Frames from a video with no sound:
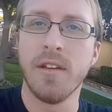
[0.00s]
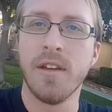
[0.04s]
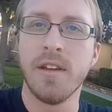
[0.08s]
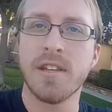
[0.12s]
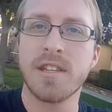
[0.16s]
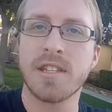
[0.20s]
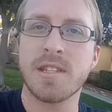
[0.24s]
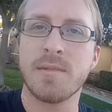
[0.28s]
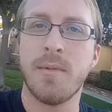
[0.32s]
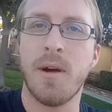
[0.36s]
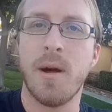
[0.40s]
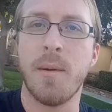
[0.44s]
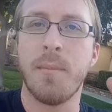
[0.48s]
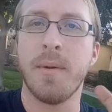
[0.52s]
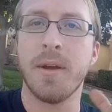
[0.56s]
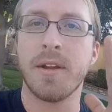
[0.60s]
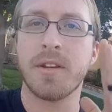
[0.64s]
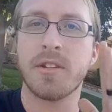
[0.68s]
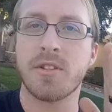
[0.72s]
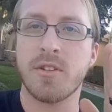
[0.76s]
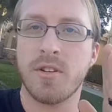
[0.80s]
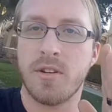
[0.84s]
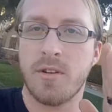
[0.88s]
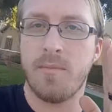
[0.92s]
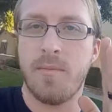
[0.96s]
Small
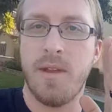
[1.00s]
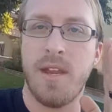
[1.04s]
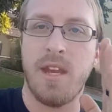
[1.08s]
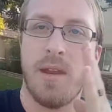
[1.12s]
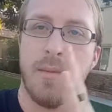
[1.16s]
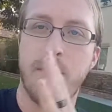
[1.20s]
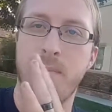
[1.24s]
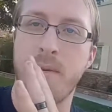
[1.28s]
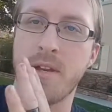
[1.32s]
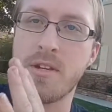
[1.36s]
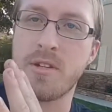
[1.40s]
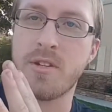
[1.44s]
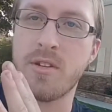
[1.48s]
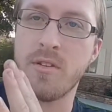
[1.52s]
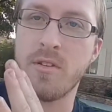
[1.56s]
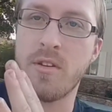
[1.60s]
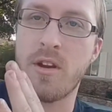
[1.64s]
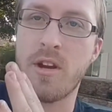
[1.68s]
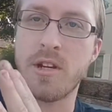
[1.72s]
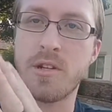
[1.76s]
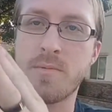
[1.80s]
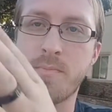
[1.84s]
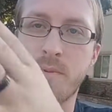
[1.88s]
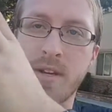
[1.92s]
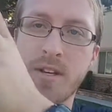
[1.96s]
picture, medium picture,
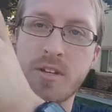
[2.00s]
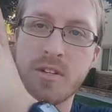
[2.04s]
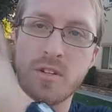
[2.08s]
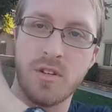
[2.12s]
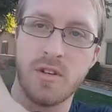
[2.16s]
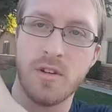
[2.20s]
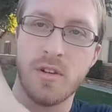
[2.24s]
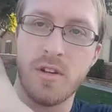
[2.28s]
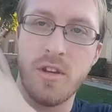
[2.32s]
large picture,